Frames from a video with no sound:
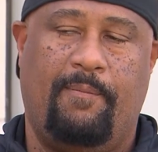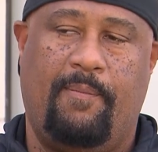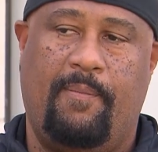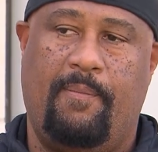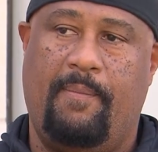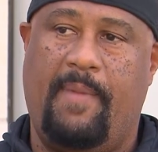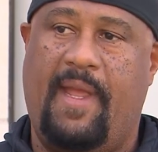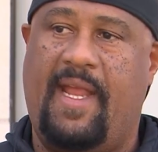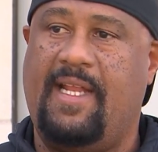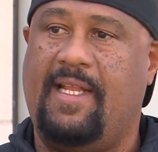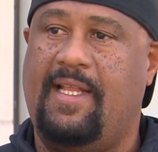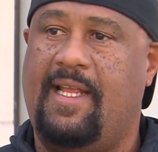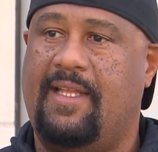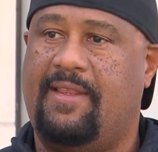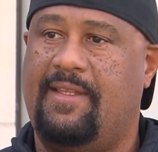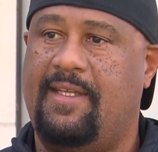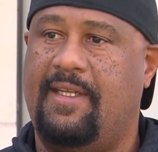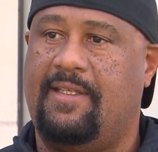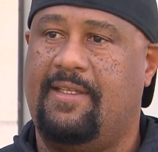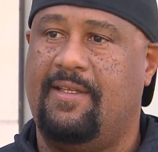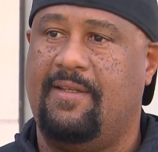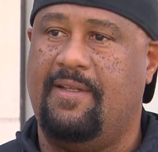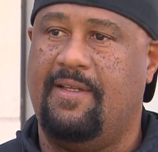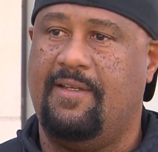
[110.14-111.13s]
mainly I
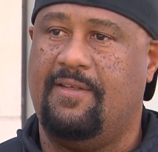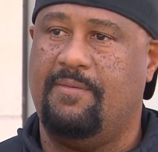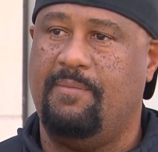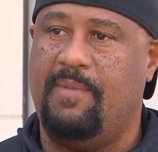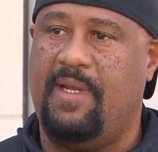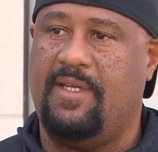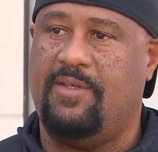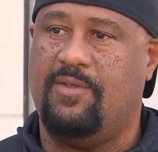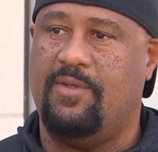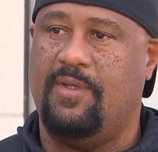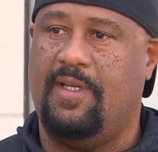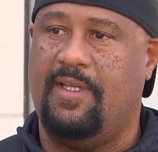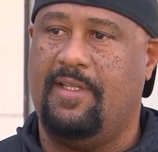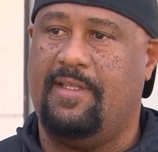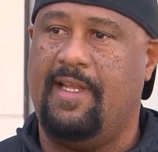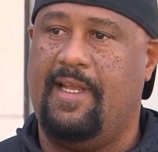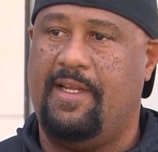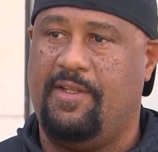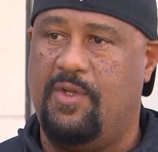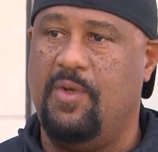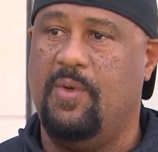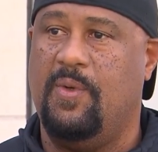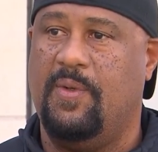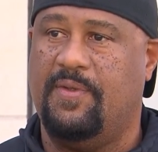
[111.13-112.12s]
think to just make sure that
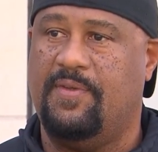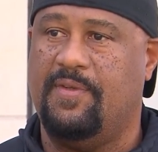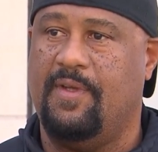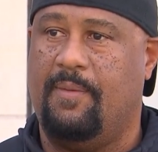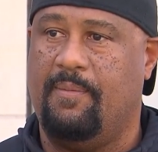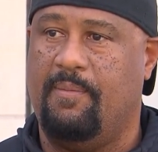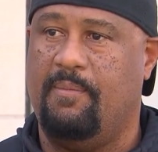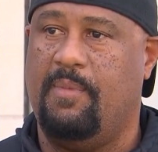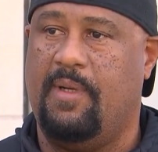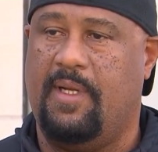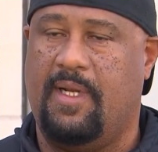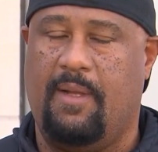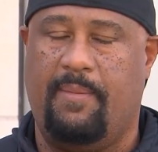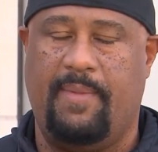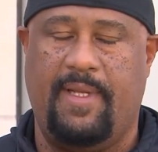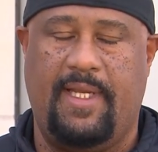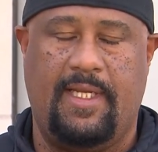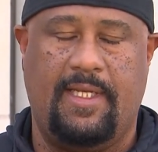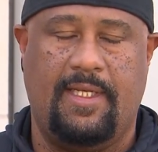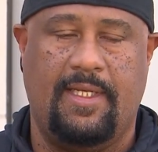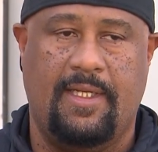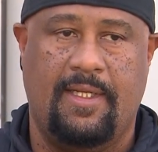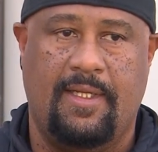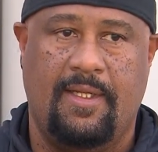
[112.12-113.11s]
they're doing something. But, I
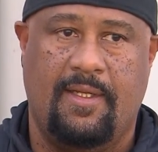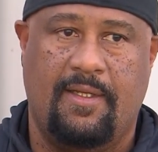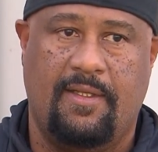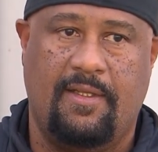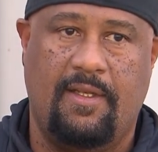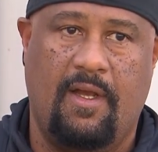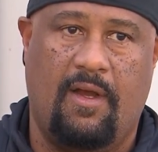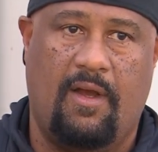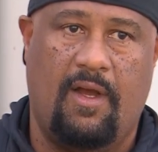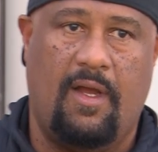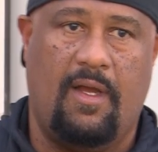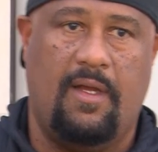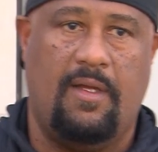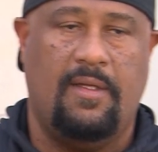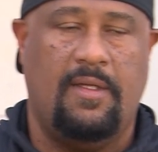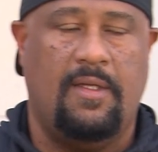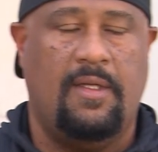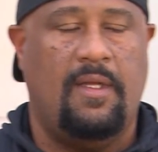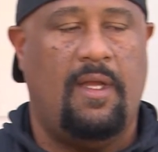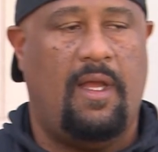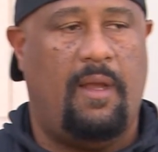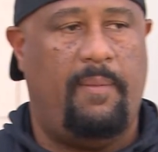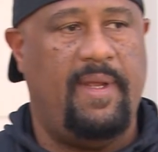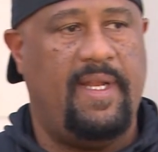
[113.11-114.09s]
mean, no,
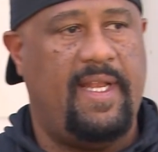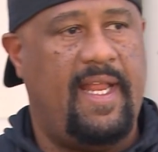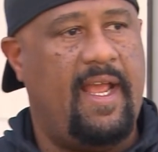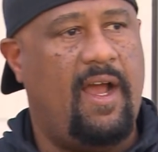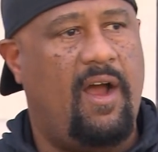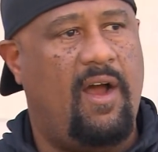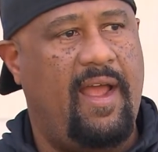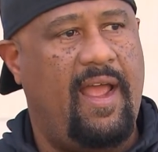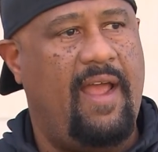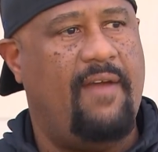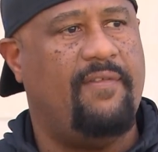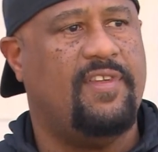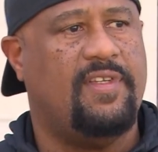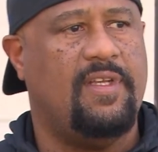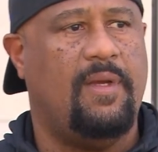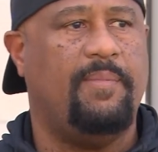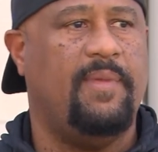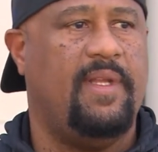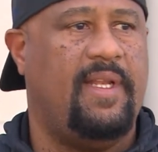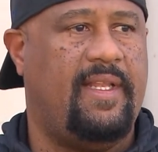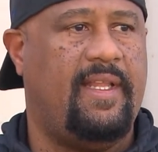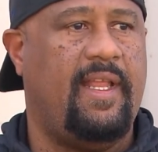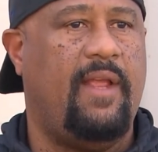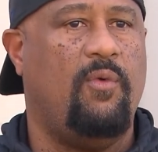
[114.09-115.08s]
I mean, they all have
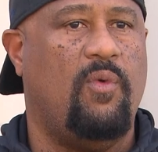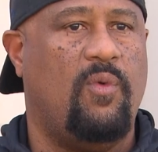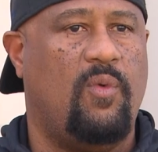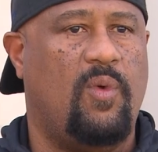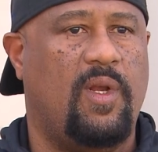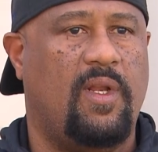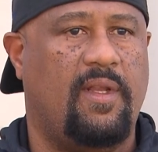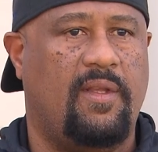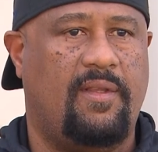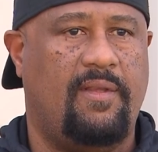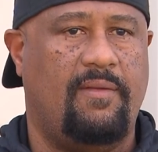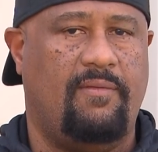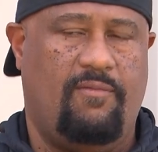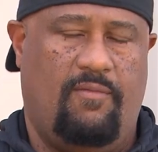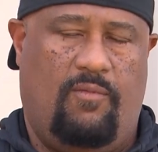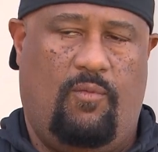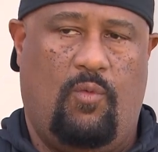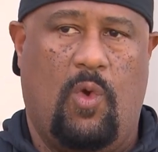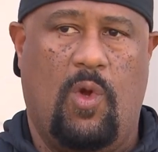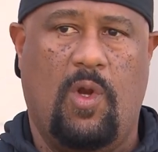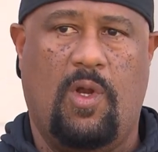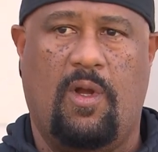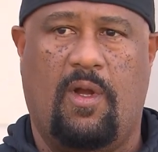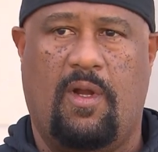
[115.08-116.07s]
something that they would want to
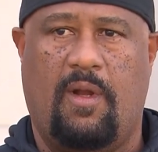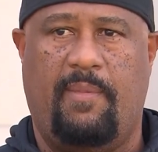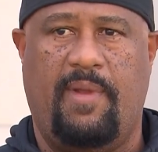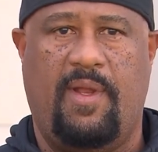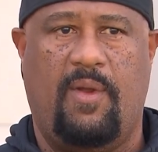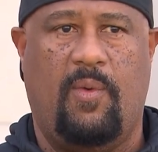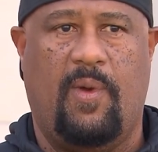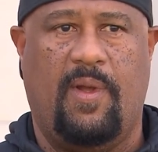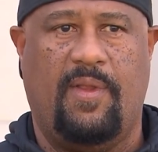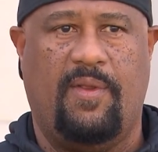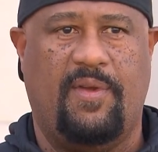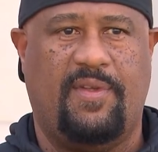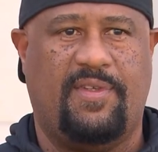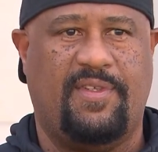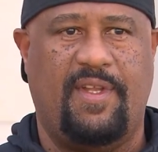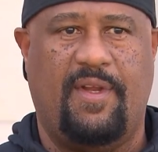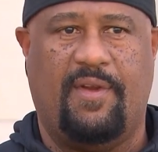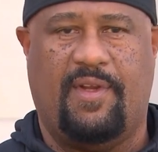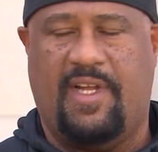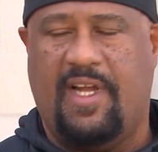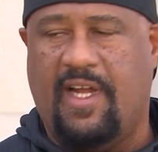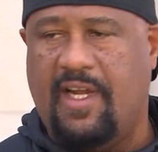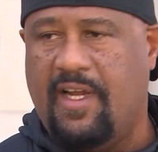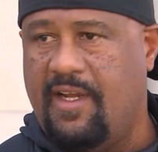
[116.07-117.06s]
work on. I mean, whether it's
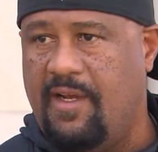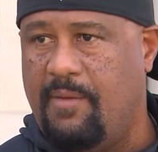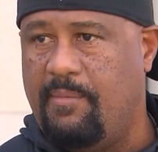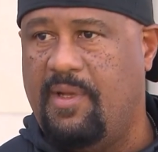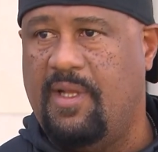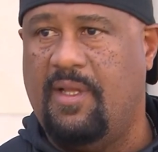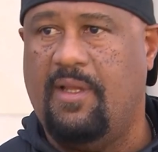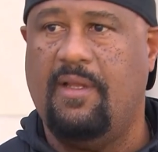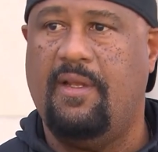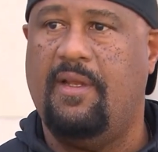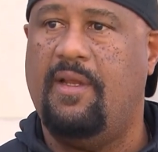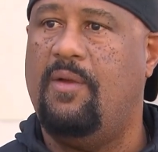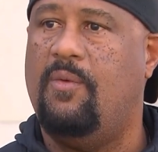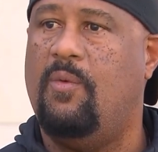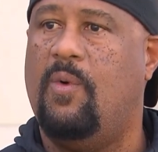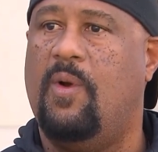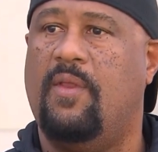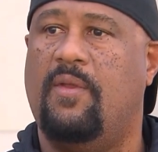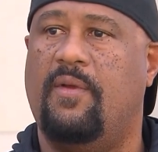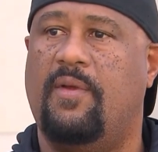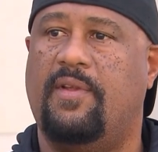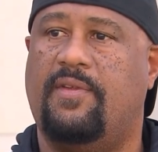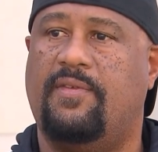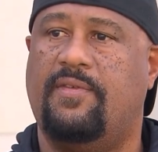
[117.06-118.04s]
their cutting ability,
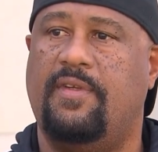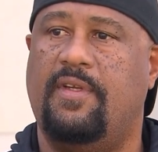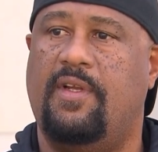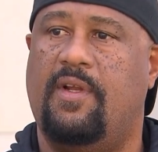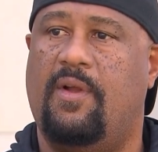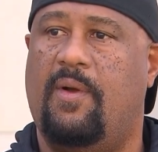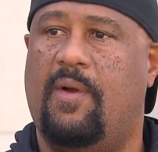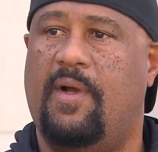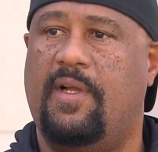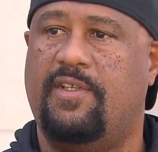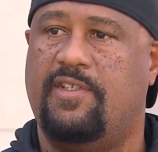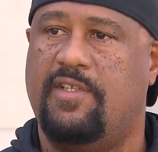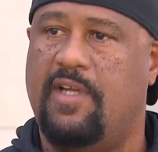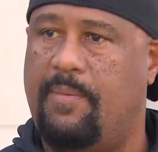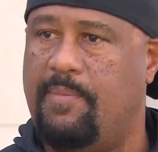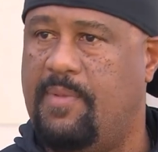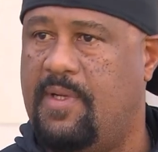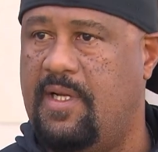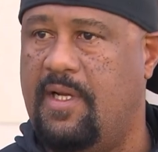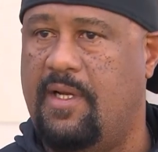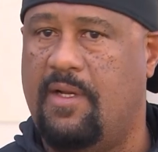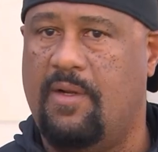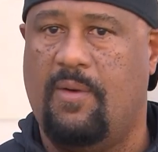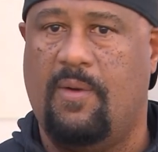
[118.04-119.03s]
whether it's, you know, a jump
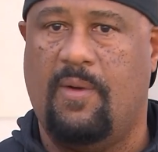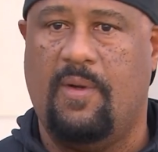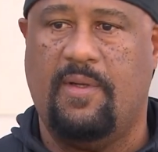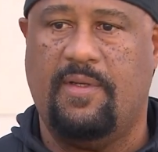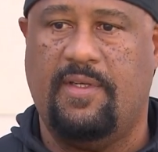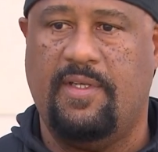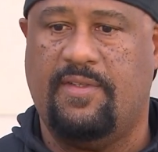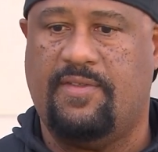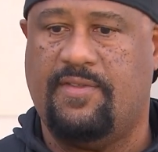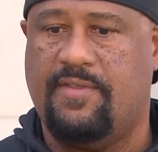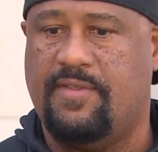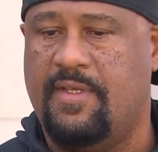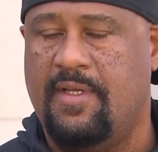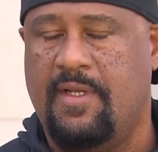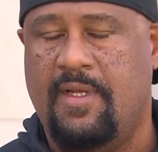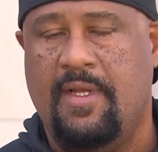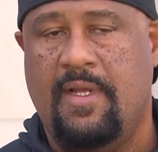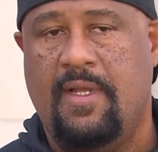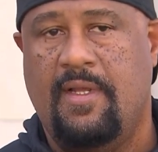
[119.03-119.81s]
cut or just